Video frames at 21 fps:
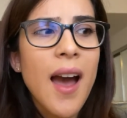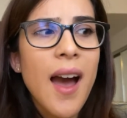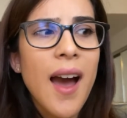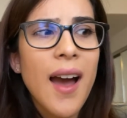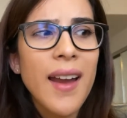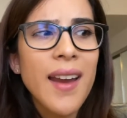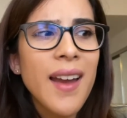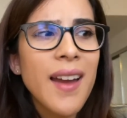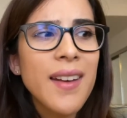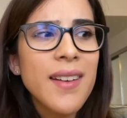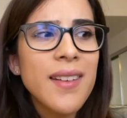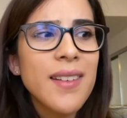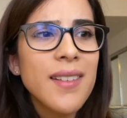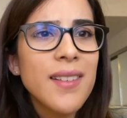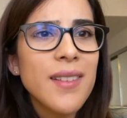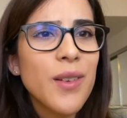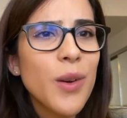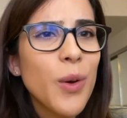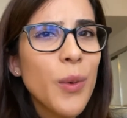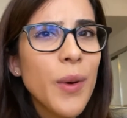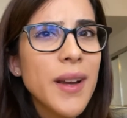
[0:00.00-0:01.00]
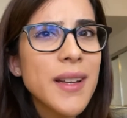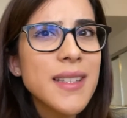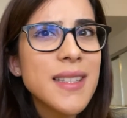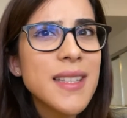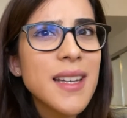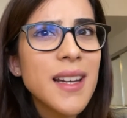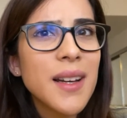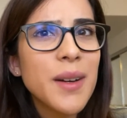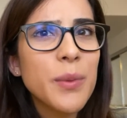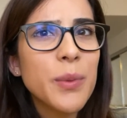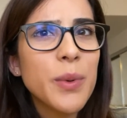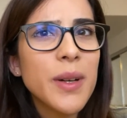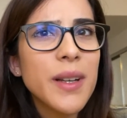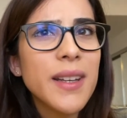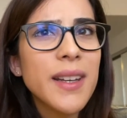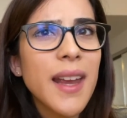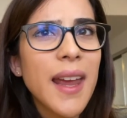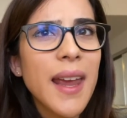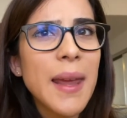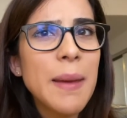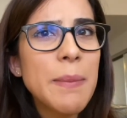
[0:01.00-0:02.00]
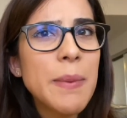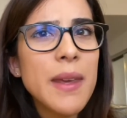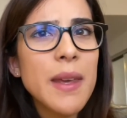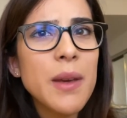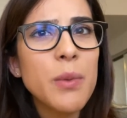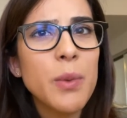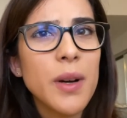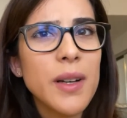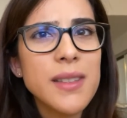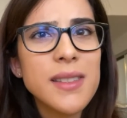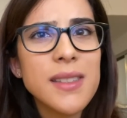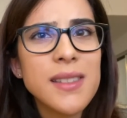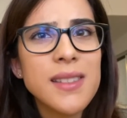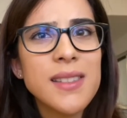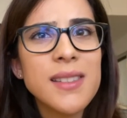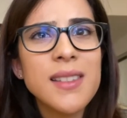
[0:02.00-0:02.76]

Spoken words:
I had no idea what AP was.